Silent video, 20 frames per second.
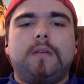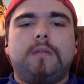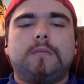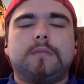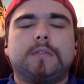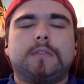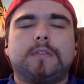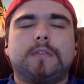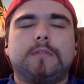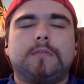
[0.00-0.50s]

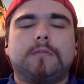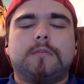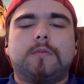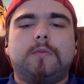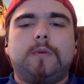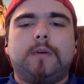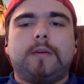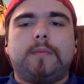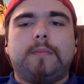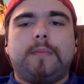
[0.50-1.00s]
just do the
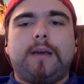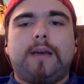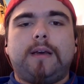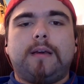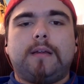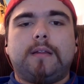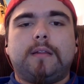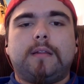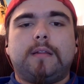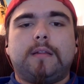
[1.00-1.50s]
quick
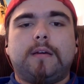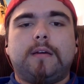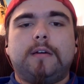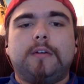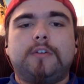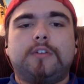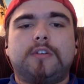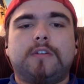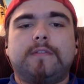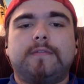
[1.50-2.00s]
math,
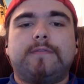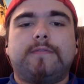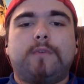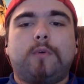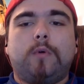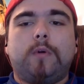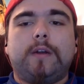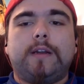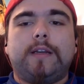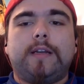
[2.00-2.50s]

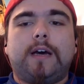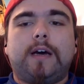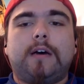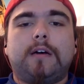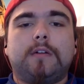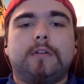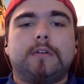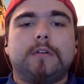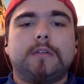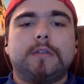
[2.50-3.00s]

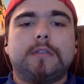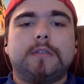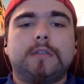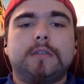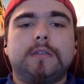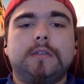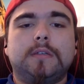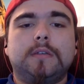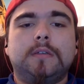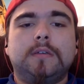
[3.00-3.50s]
$140
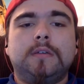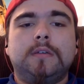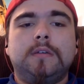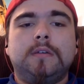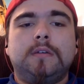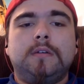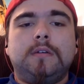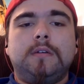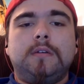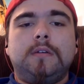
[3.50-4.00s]

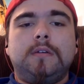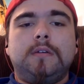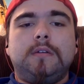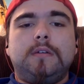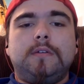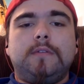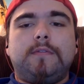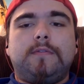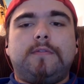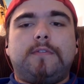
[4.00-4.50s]

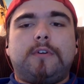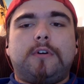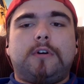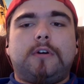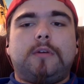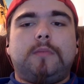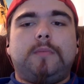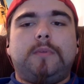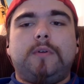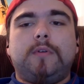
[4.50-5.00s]

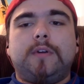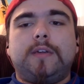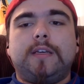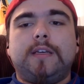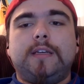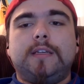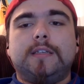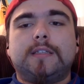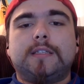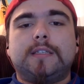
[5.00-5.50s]
for a building
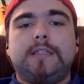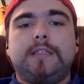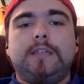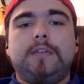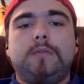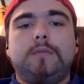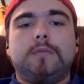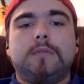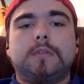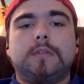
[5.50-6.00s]
he doesn't
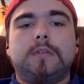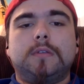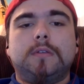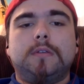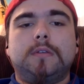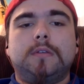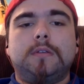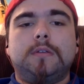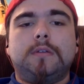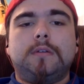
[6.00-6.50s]
use?
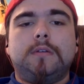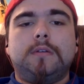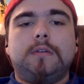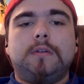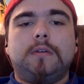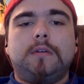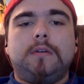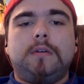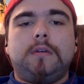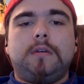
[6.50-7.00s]

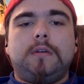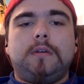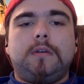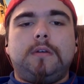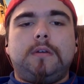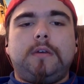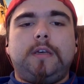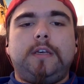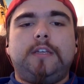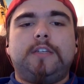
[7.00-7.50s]

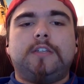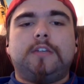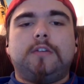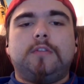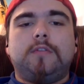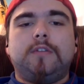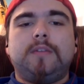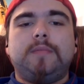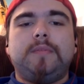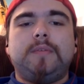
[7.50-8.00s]
He should
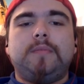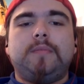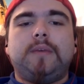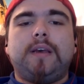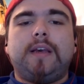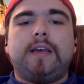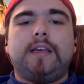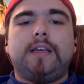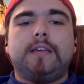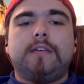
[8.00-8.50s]
only be
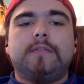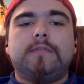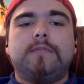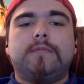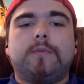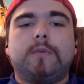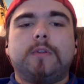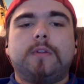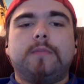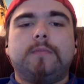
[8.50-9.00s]
paying
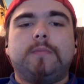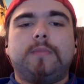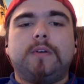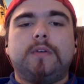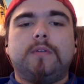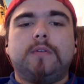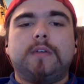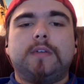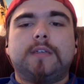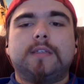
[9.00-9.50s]
for the
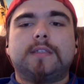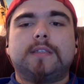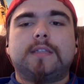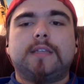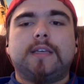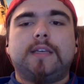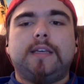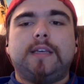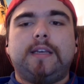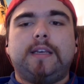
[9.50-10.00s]
buildings
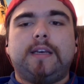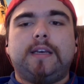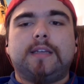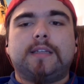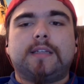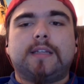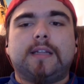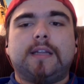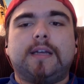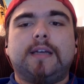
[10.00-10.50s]
that he has
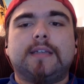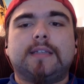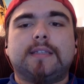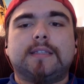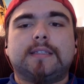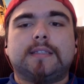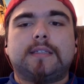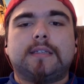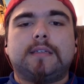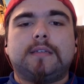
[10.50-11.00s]

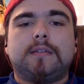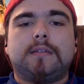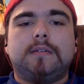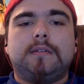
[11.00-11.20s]
classes in.